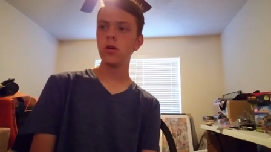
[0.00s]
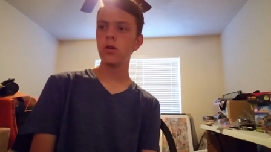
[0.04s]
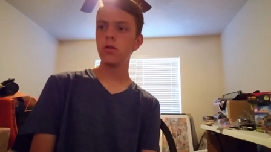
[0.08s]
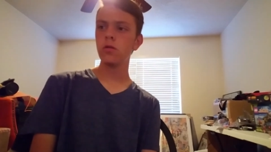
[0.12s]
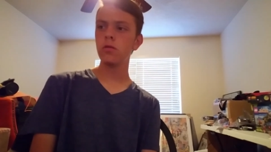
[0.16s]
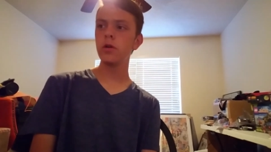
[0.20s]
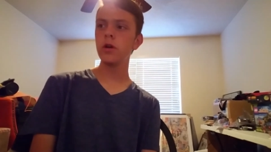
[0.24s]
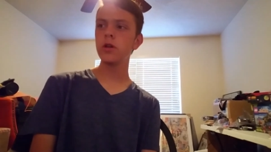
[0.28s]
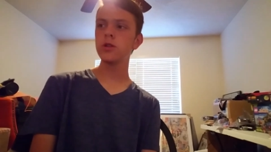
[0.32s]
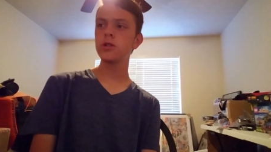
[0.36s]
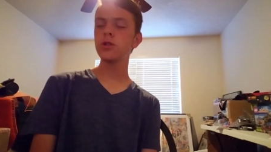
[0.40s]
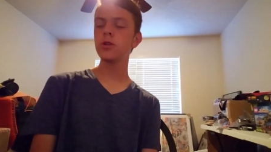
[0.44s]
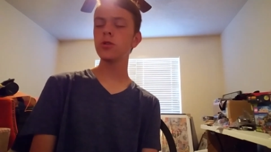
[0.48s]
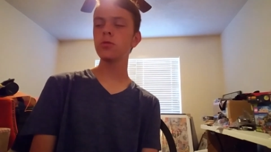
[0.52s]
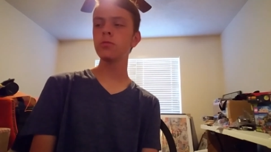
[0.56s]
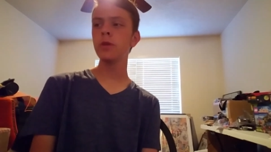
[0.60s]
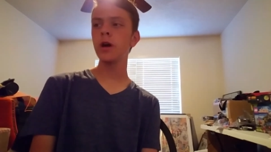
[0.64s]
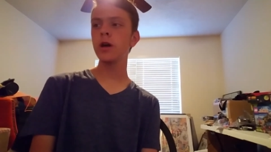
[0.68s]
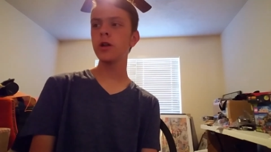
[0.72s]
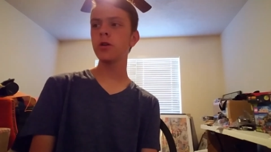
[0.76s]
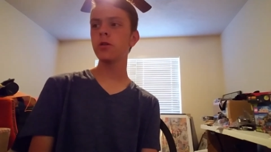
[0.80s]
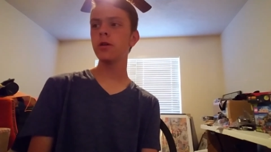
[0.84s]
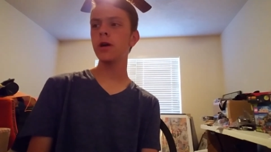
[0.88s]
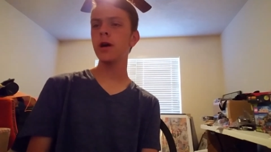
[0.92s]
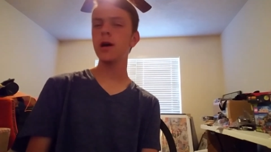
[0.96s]
Which no
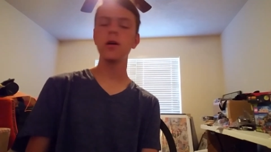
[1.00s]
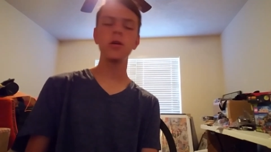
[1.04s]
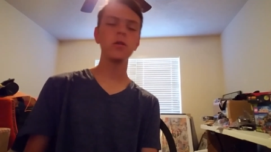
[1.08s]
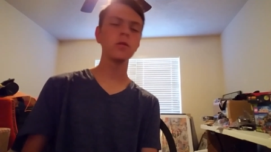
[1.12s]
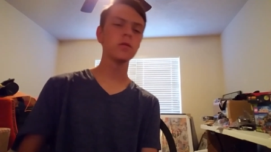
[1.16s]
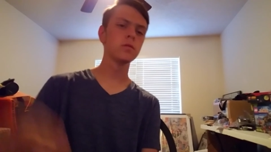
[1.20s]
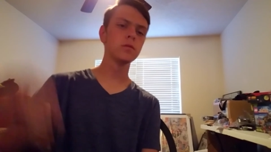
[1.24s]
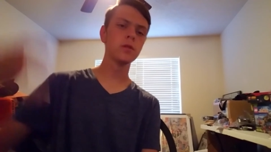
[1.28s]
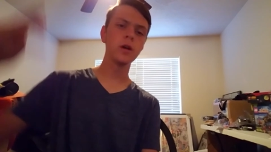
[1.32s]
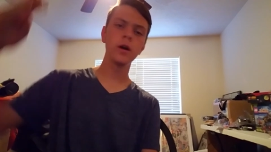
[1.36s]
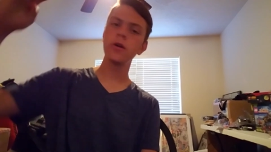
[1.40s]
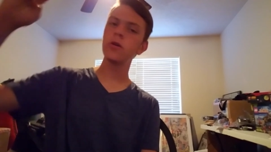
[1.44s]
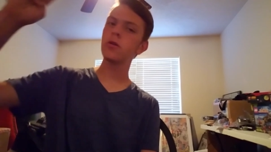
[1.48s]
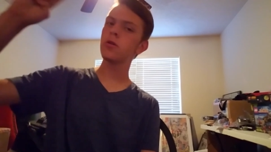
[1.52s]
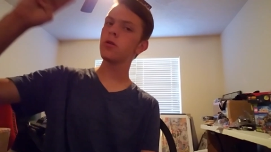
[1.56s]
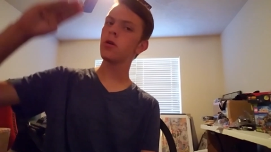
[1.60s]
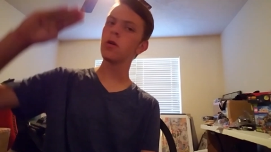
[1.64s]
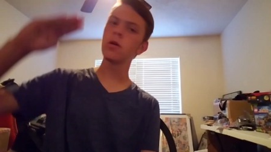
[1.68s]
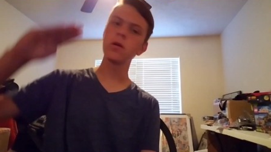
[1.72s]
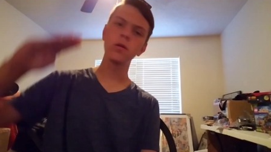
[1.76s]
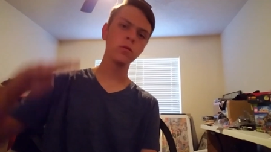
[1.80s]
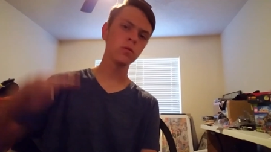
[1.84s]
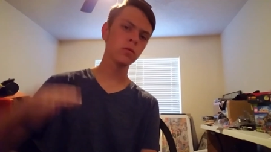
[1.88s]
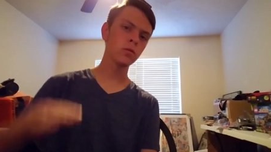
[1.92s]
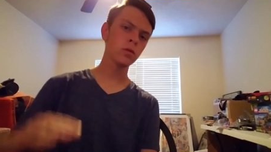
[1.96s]
matter how wild,
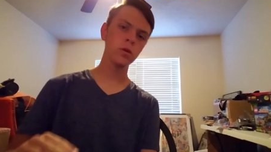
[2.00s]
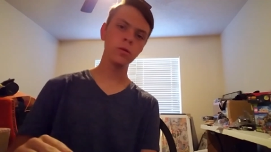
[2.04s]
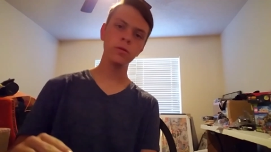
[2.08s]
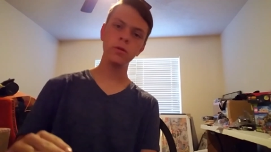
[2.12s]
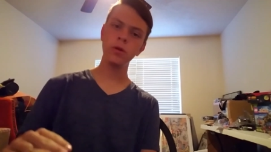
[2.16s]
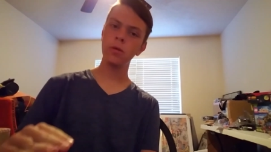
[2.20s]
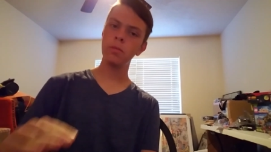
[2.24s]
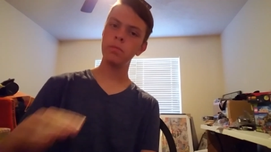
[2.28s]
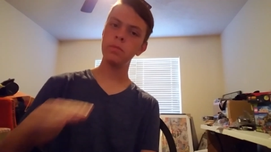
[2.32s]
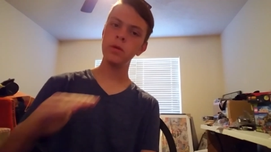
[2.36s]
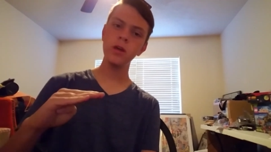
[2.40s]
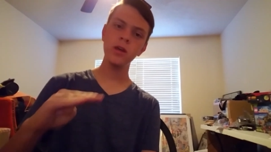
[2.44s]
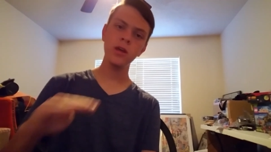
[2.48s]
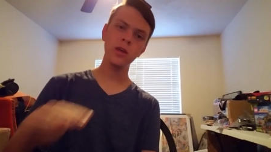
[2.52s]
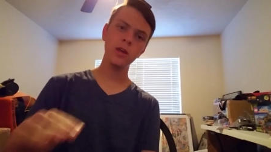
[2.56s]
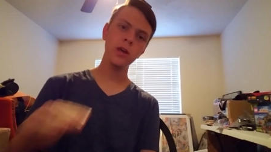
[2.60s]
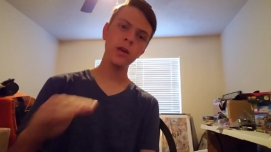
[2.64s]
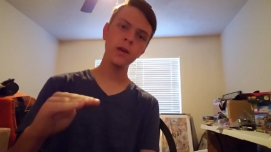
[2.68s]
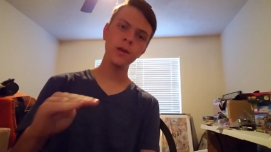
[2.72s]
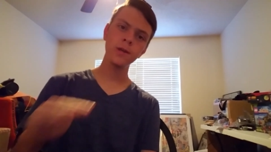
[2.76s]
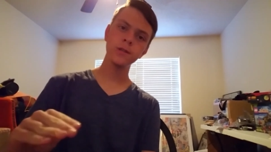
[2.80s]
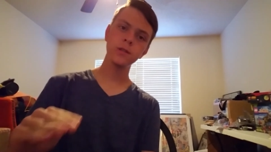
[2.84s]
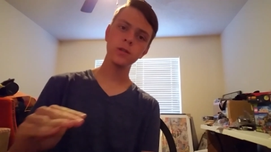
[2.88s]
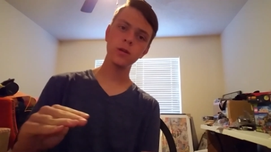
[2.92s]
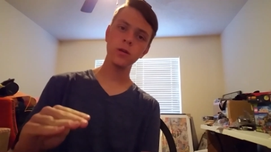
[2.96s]
how low your peak
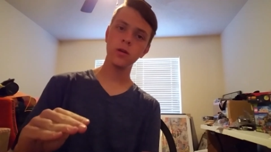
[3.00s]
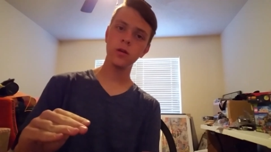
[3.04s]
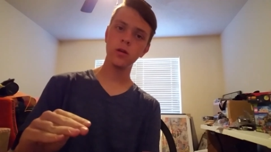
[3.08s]
is,